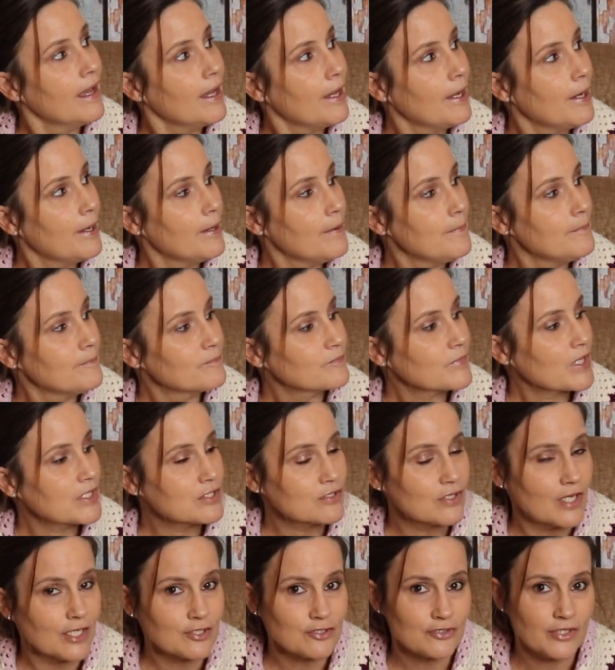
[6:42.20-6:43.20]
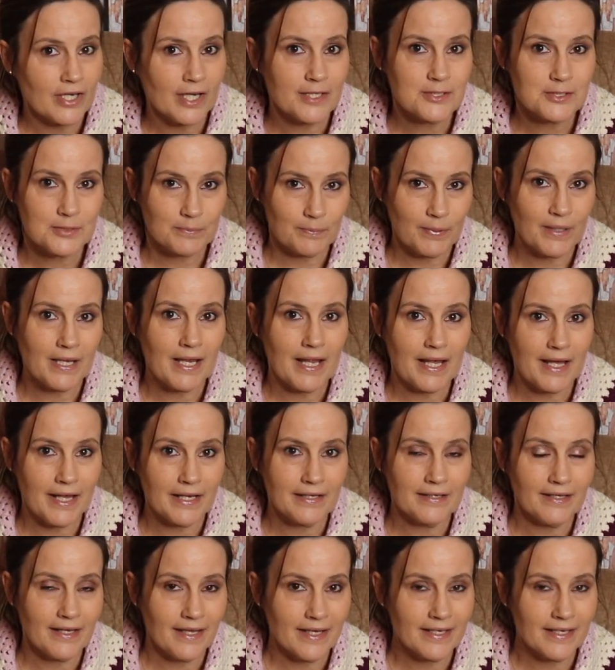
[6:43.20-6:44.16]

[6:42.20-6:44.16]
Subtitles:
So I try to plan,